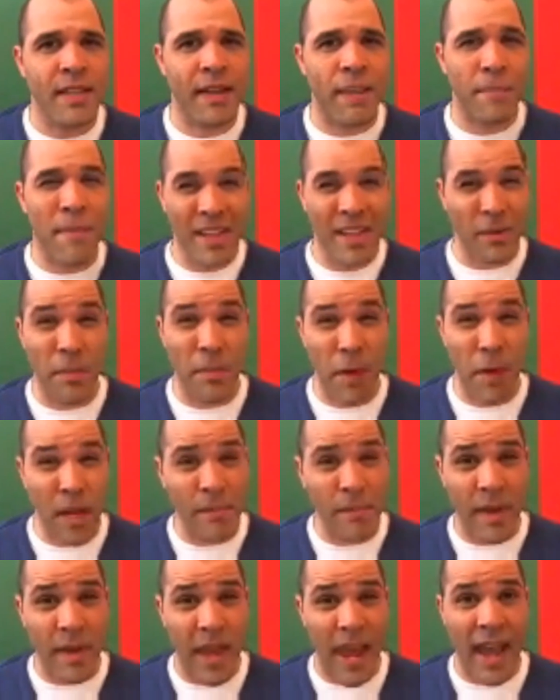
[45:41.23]
they make their
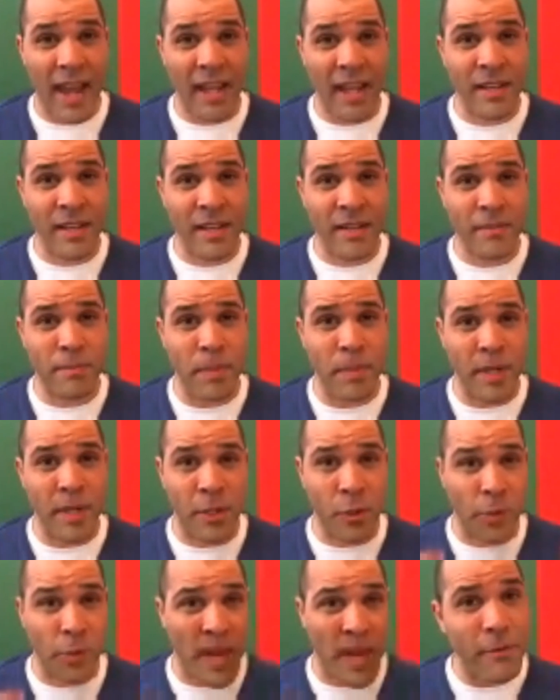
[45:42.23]
money back.
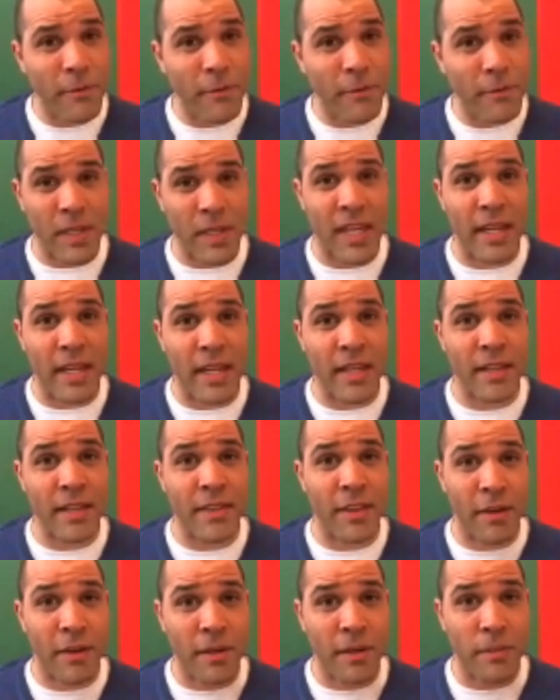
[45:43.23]
But
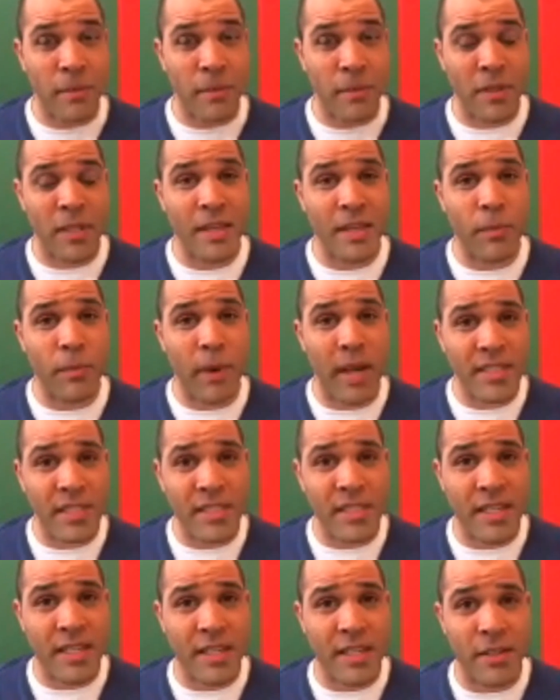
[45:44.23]
creatively, they're completely
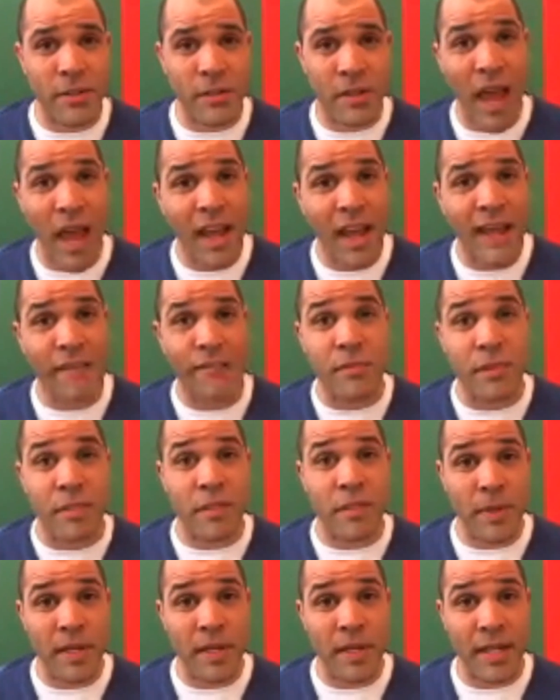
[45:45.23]
wasting their
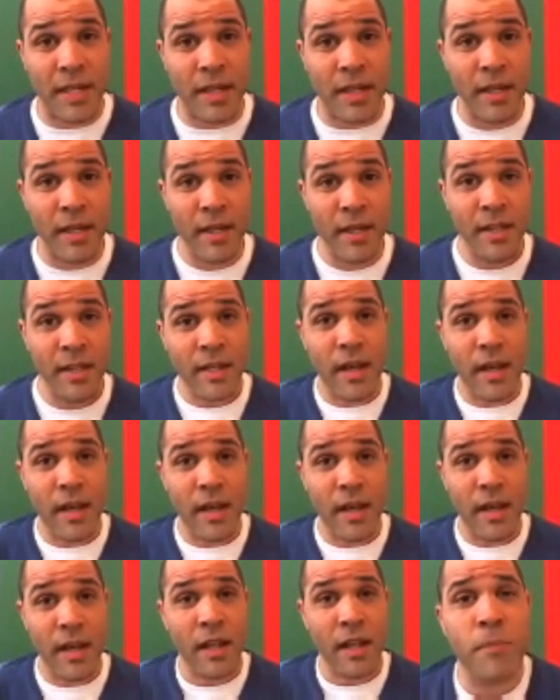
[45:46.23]
lives. They're doing
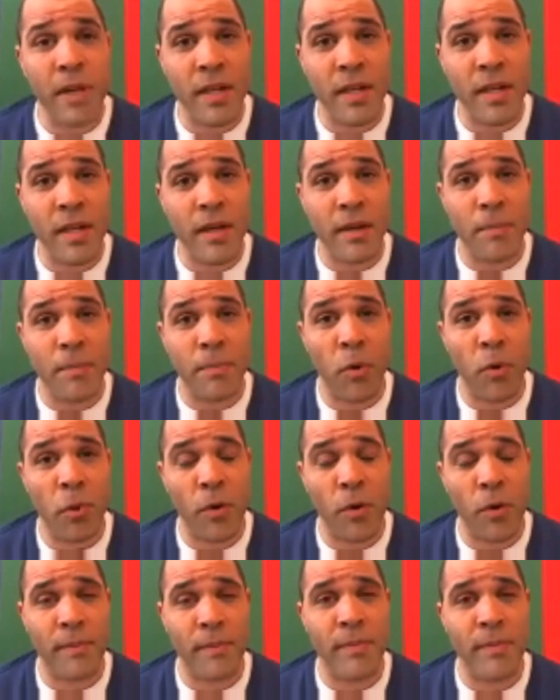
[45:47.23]
nothing but a
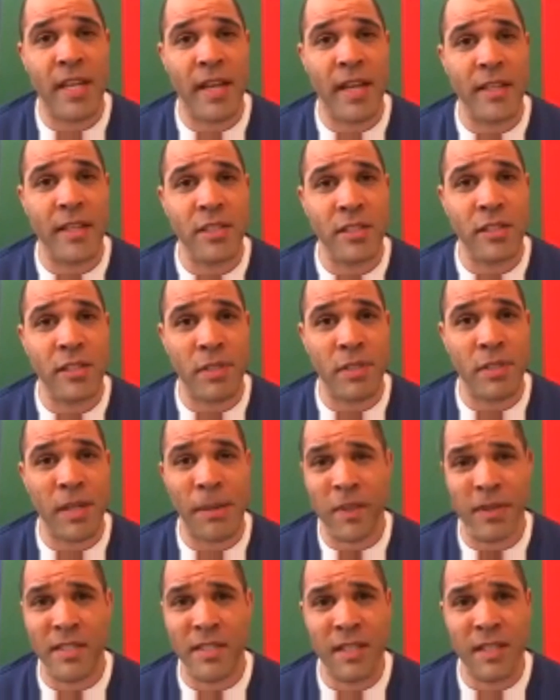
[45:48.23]
poor imitation of
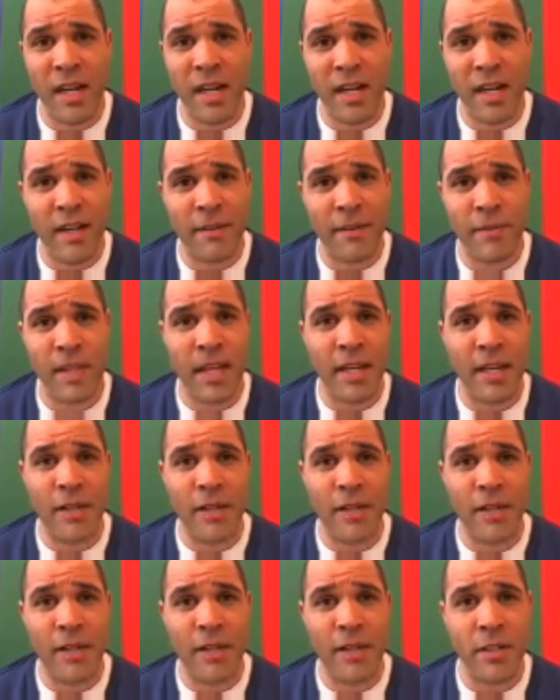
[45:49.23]
something that's not even that
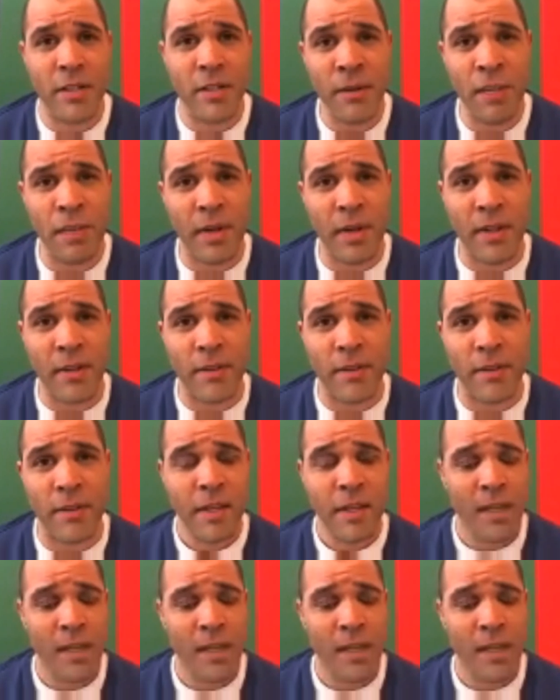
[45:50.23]
good to begin with.